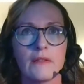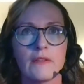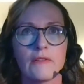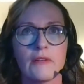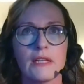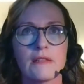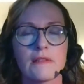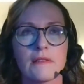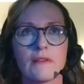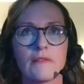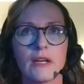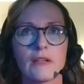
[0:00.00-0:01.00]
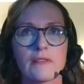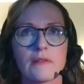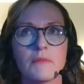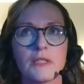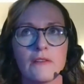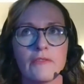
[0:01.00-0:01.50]
there are
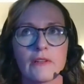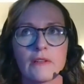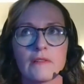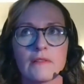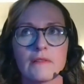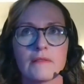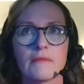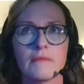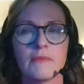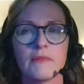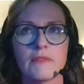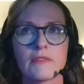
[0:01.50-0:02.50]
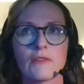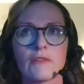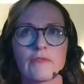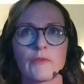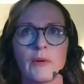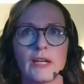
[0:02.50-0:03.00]
some difficult sort
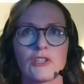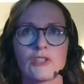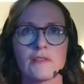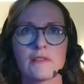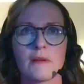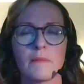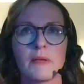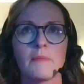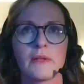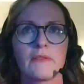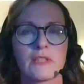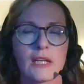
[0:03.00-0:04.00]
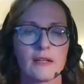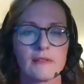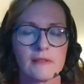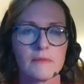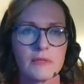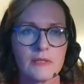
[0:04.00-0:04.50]
of questions that people have to
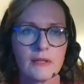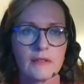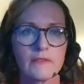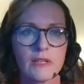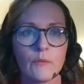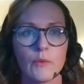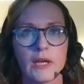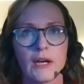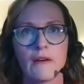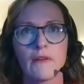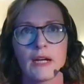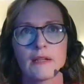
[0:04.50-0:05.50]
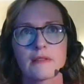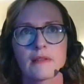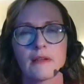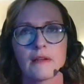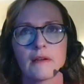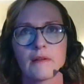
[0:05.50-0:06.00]
ask themselves, and we are
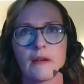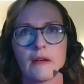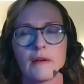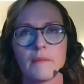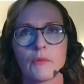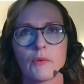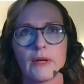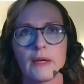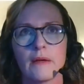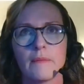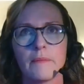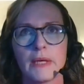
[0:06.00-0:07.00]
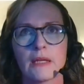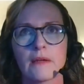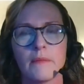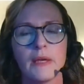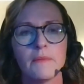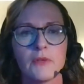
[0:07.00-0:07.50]
asking quite a big
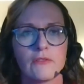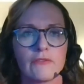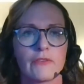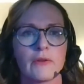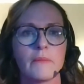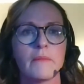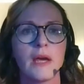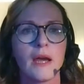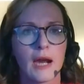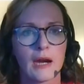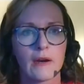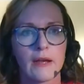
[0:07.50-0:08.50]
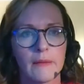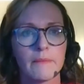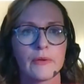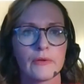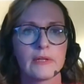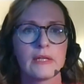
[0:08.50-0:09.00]
commitment from our
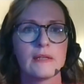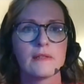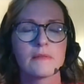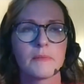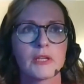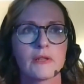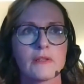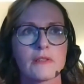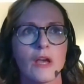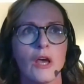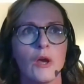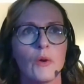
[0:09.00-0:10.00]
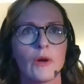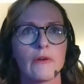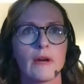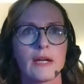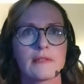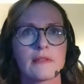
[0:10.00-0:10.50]
employees, because
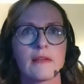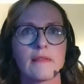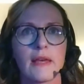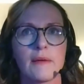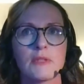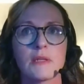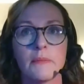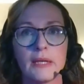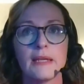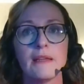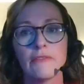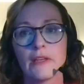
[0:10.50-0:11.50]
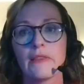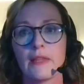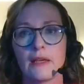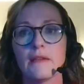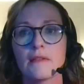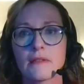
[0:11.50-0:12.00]
we're asking them to believe in
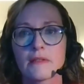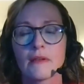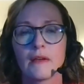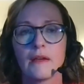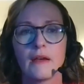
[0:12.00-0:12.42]
this.